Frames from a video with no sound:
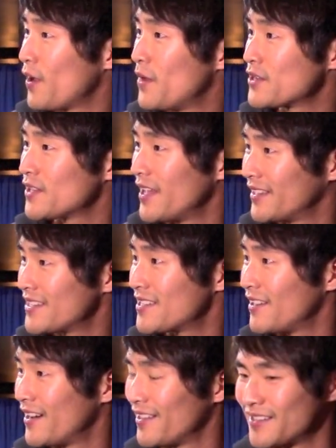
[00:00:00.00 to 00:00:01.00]
much like this
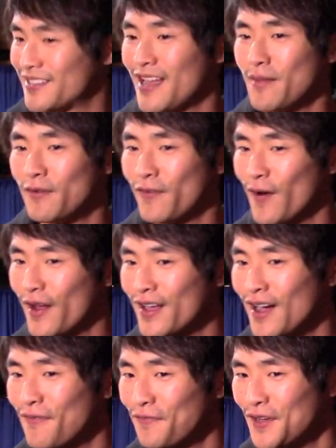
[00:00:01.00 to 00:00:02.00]
a lot of the time, a very
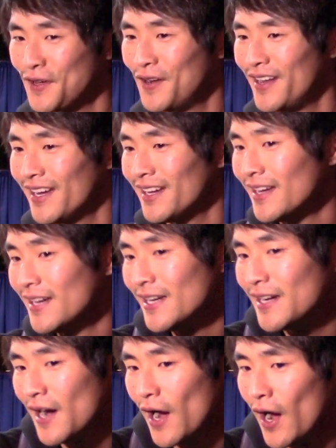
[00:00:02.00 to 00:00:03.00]
comfy hoodie.
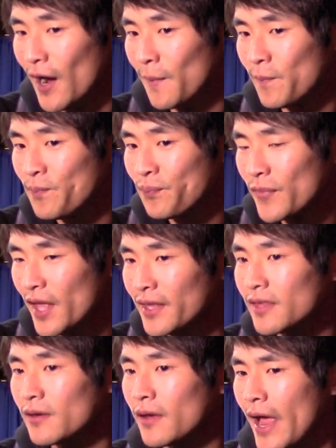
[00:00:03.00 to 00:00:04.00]
I
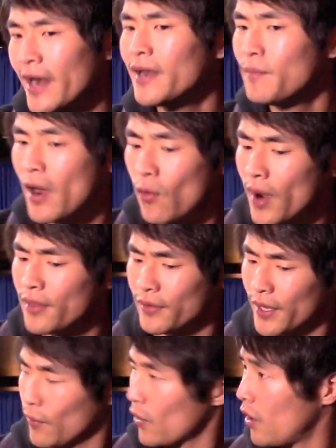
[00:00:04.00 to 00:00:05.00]
think, and in Mount Weather,
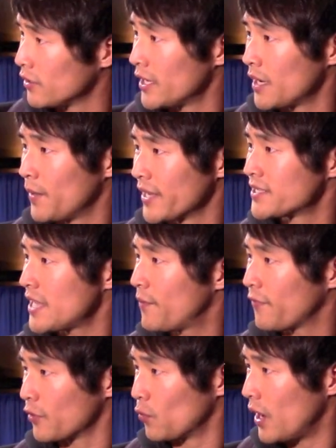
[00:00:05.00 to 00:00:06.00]
they were all done up like
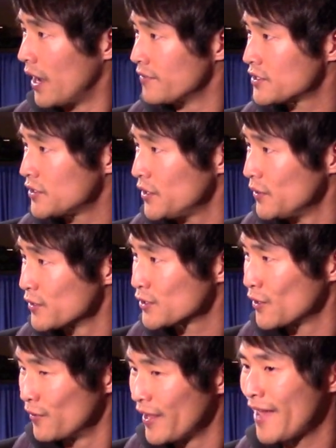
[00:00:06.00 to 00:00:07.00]
Stepford wives too,
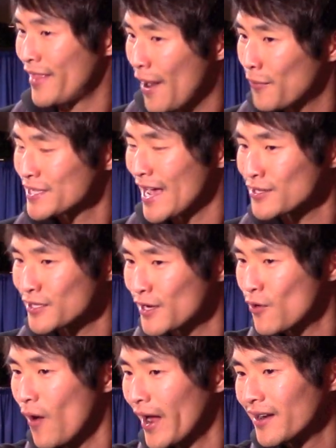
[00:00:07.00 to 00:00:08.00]
so that was actually
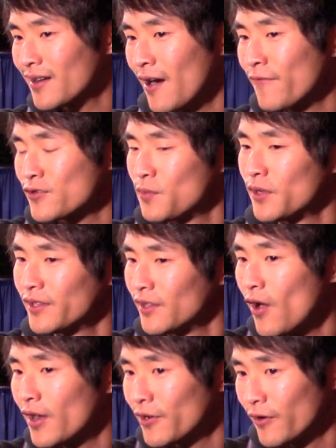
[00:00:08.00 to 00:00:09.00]
quite comfortable and
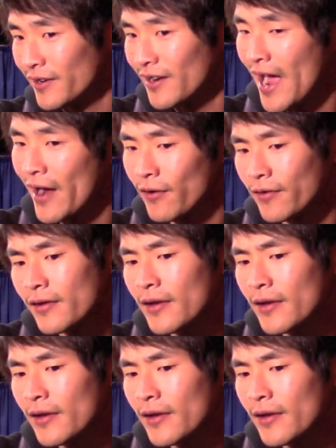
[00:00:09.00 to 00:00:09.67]
laundered and ironed.